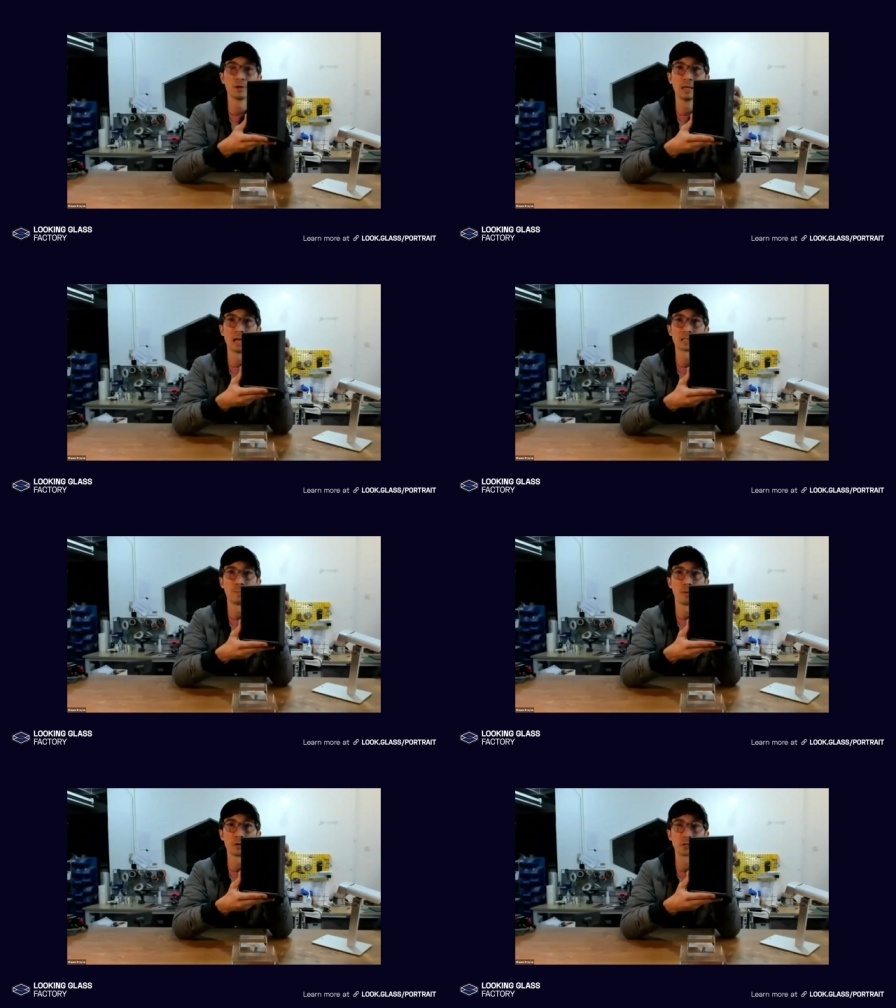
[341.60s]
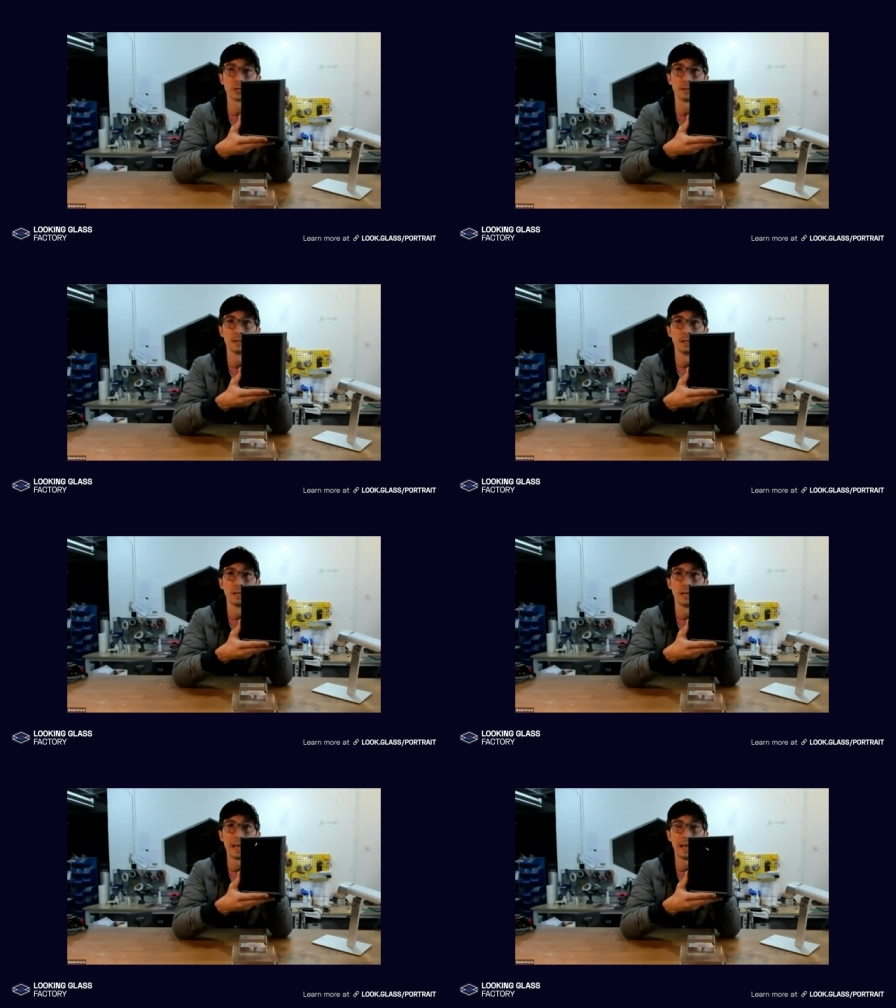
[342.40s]
glass portrait.
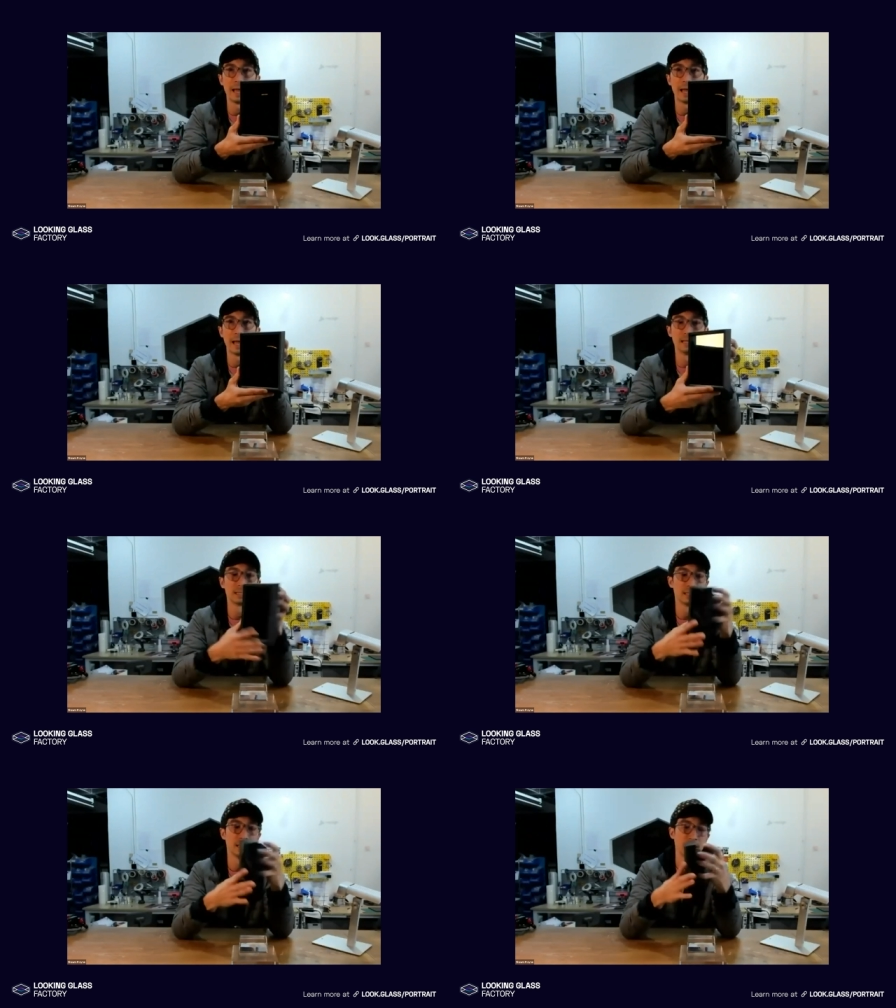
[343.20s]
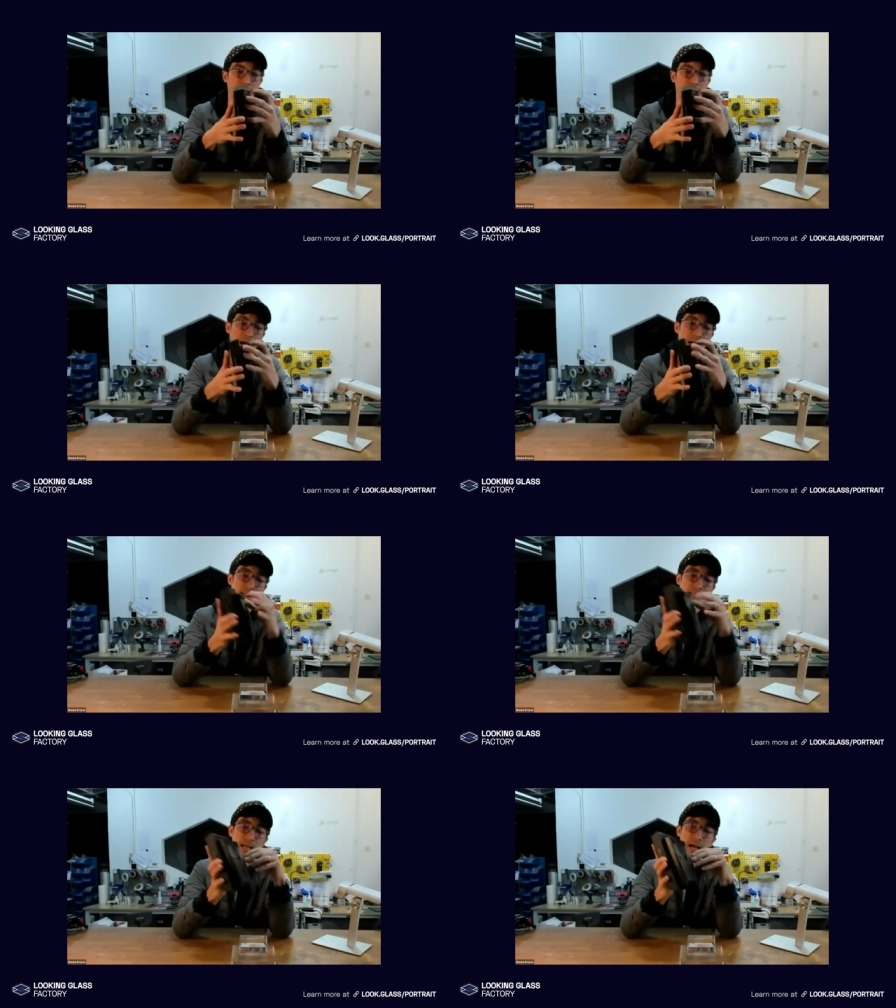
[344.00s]
And uh,
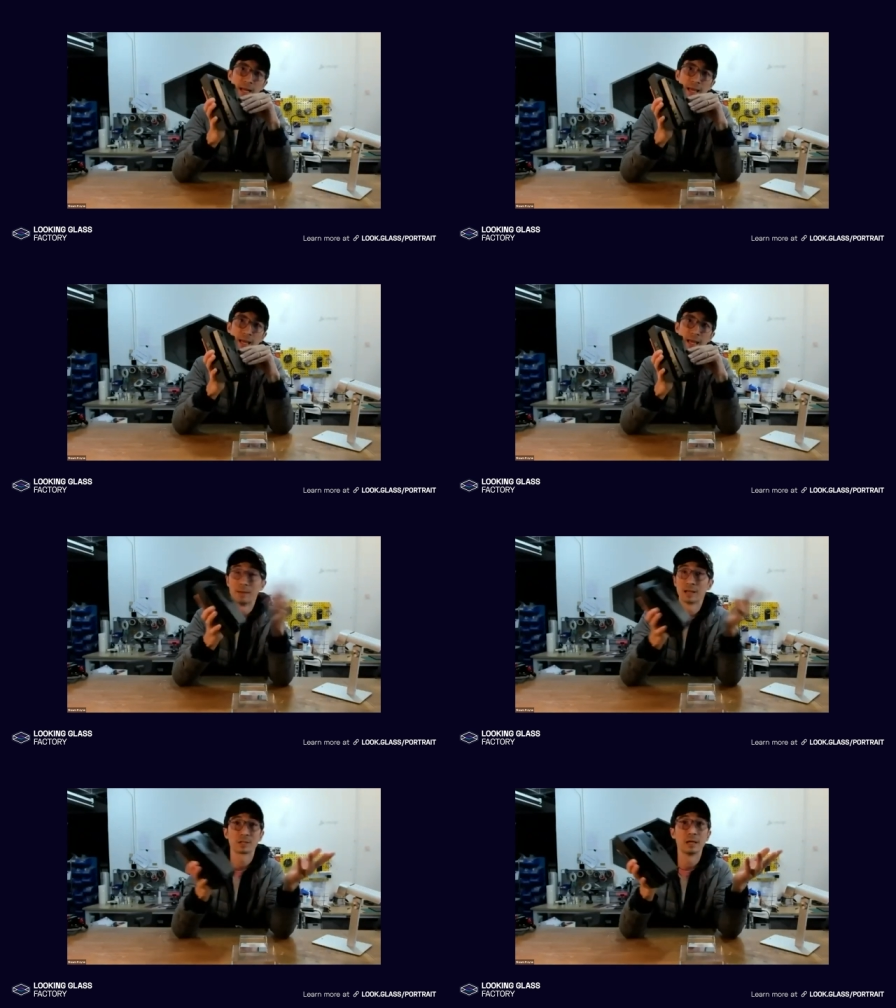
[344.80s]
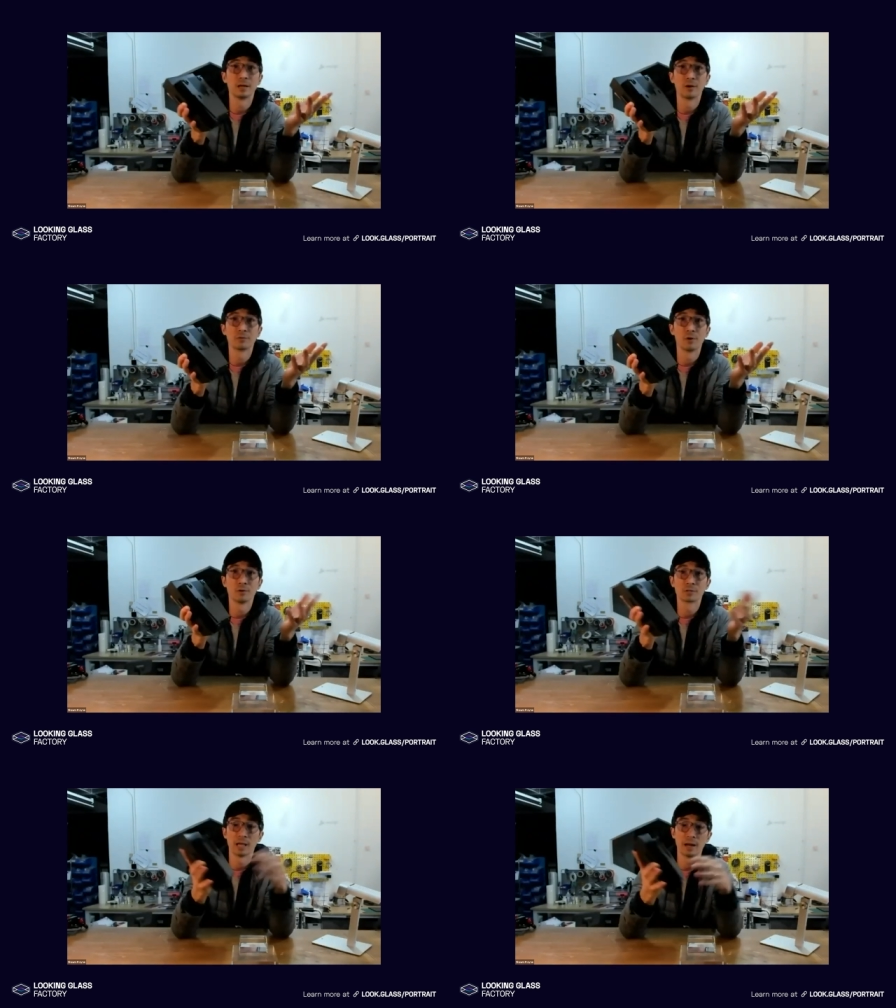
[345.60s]
it's got a, I'm actually gonna go through the
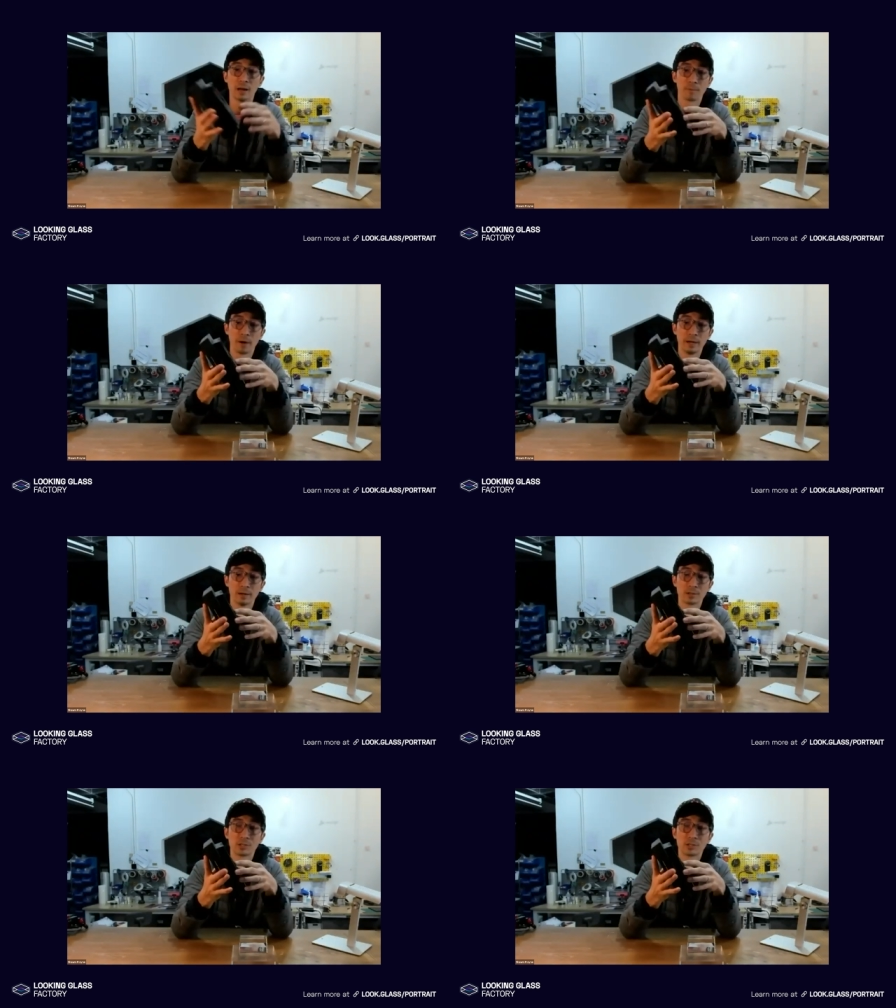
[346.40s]
whole setup right here.